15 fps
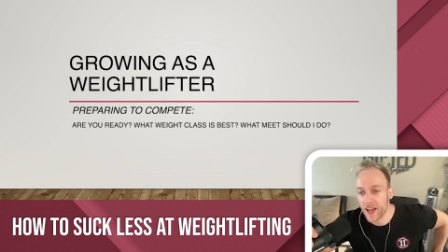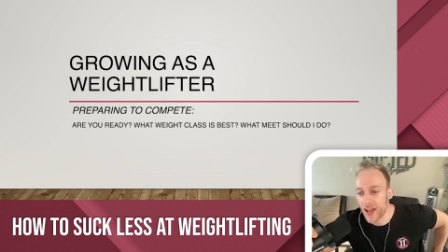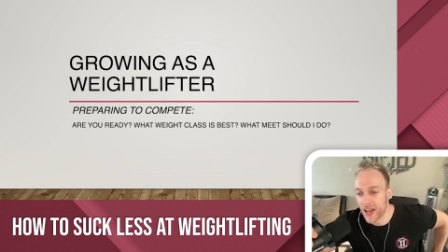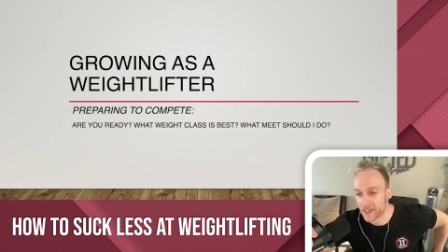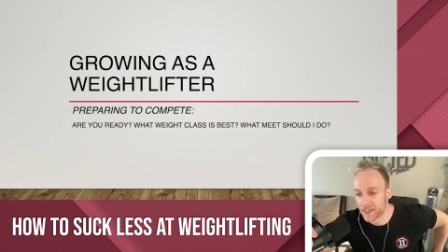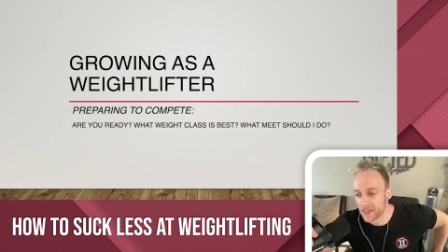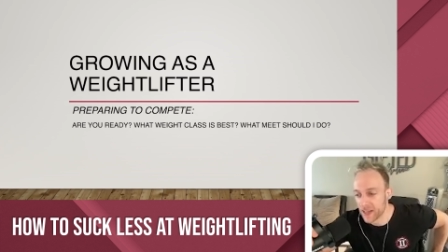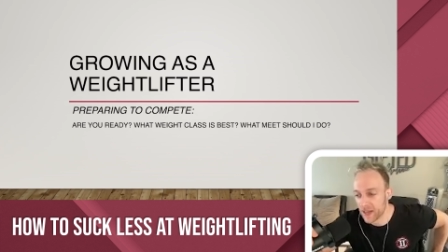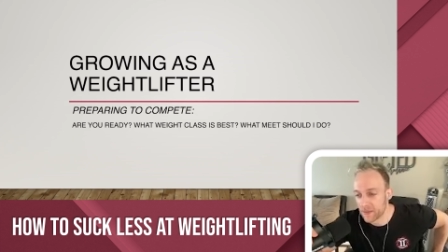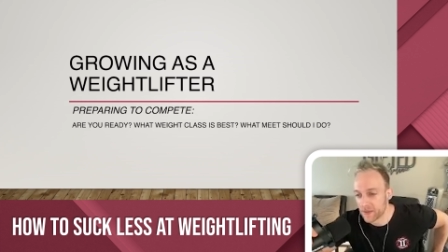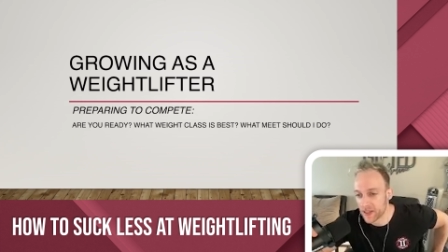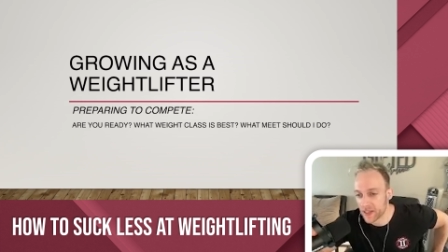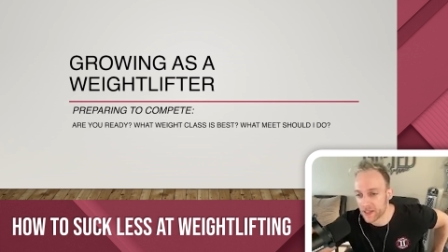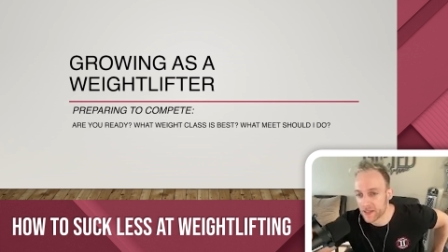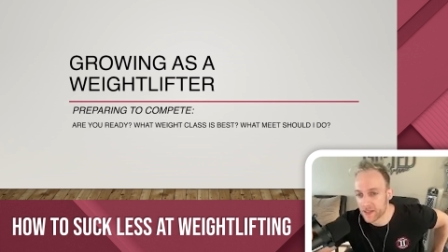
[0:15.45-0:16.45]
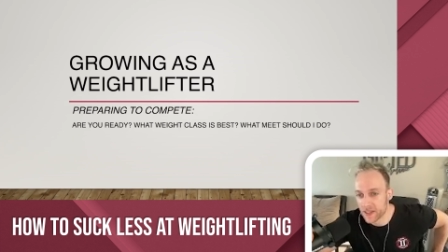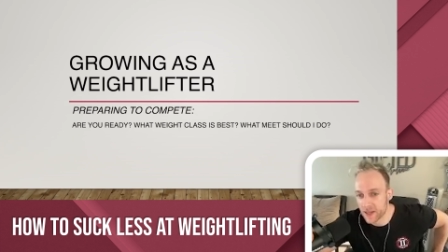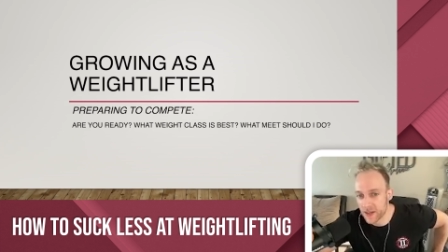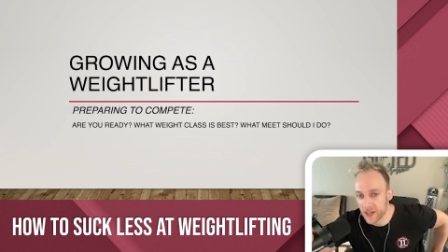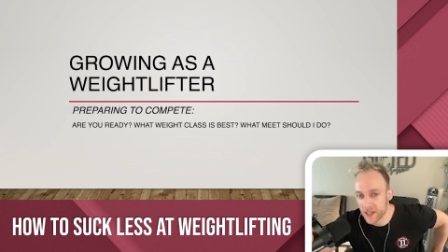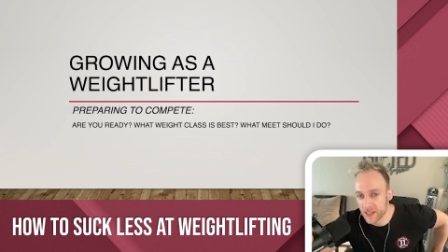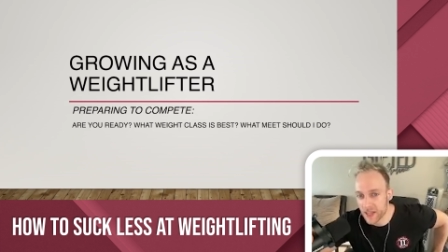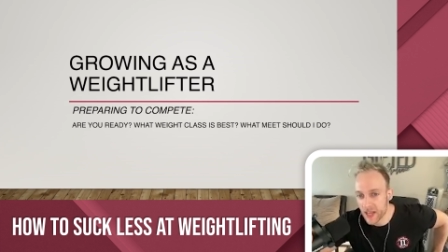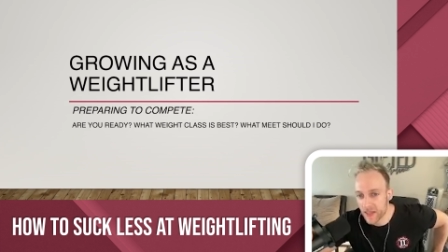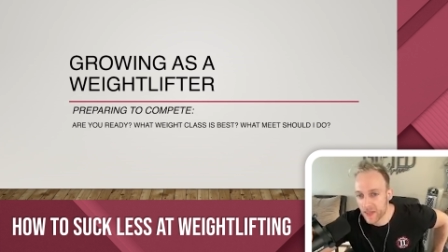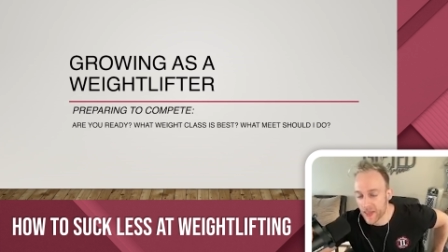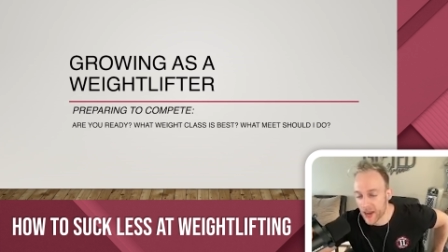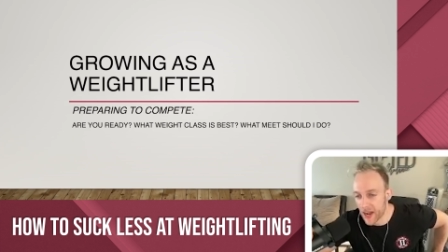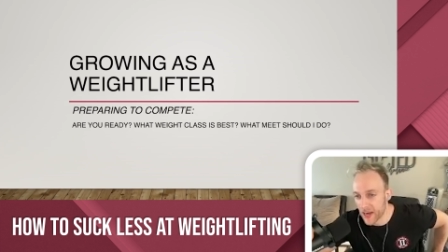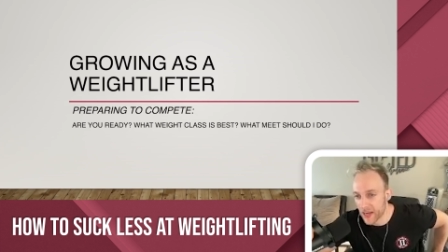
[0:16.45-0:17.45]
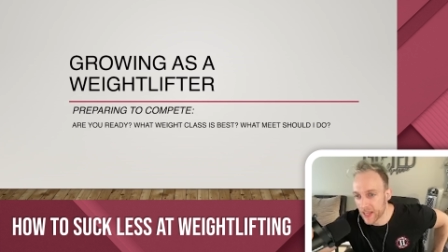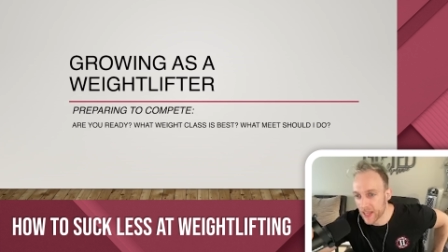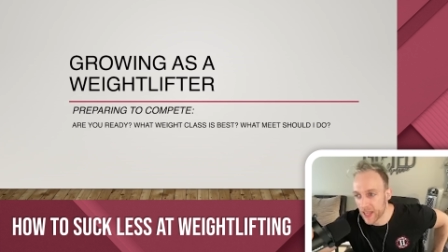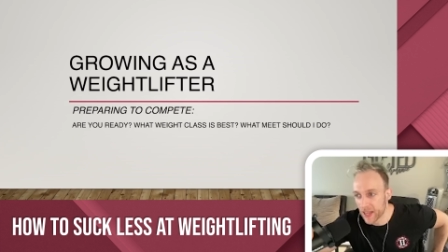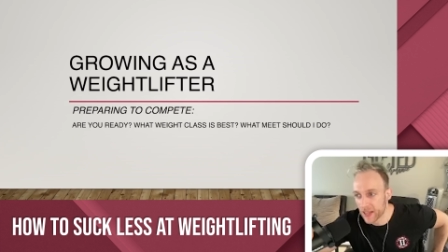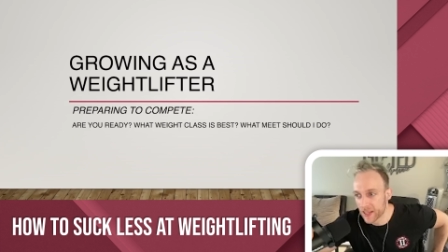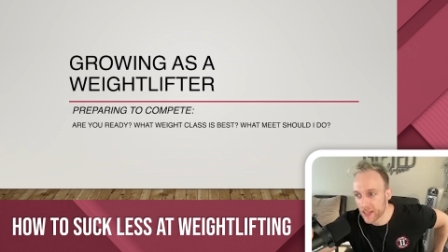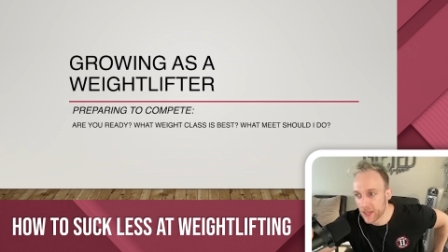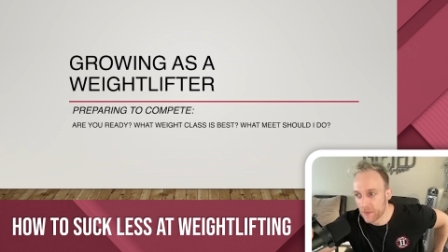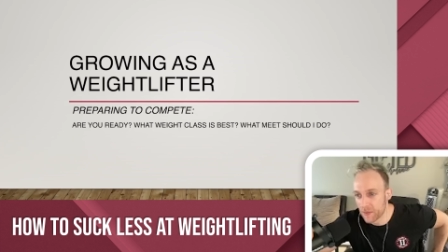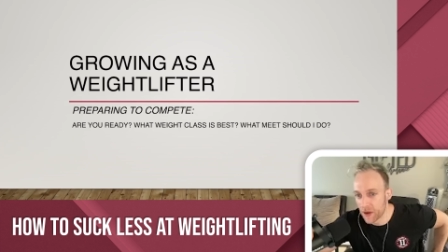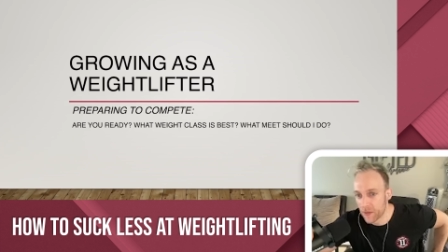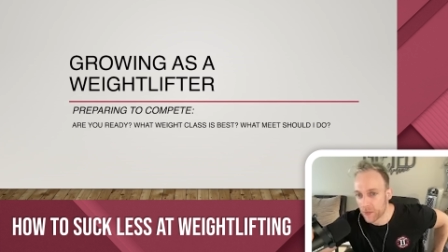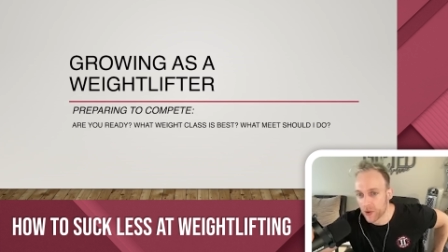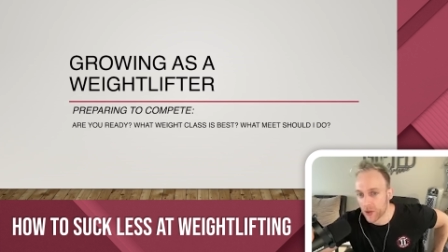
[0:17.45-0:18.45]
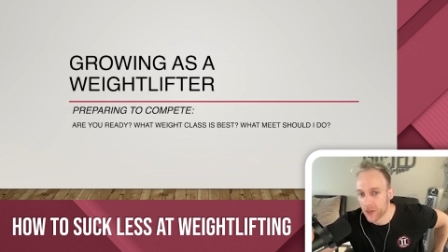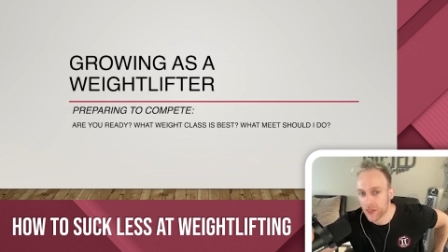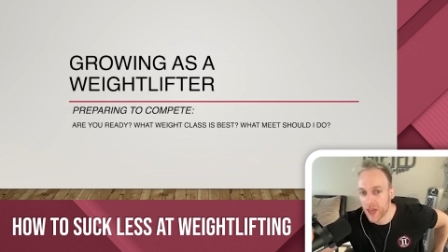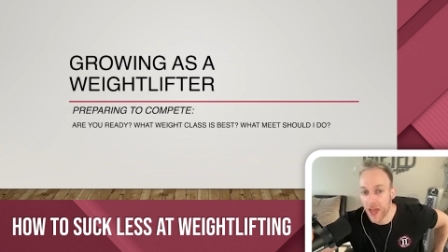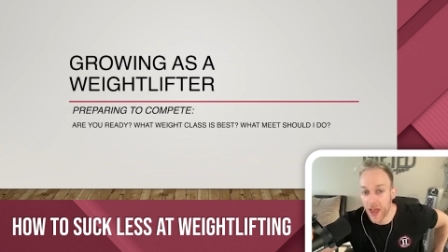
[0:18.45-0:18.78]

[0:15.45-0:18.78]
has named this series that I can't keep up with.